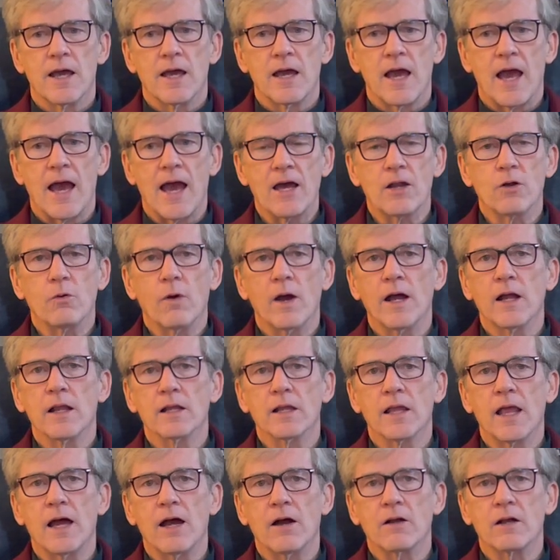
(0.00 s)
how do I
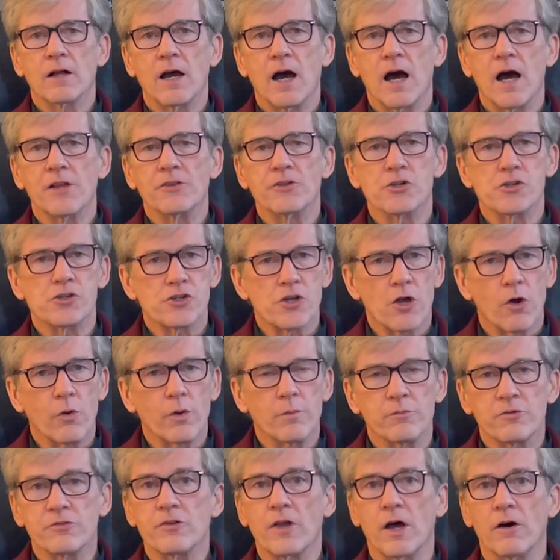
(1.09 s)
allow God to show
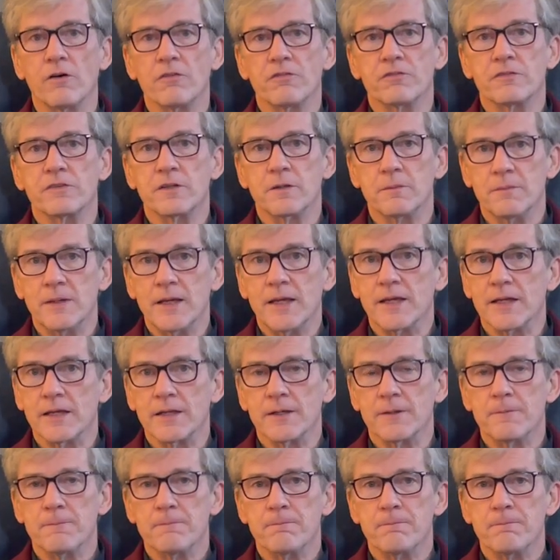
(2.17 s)
himself to me?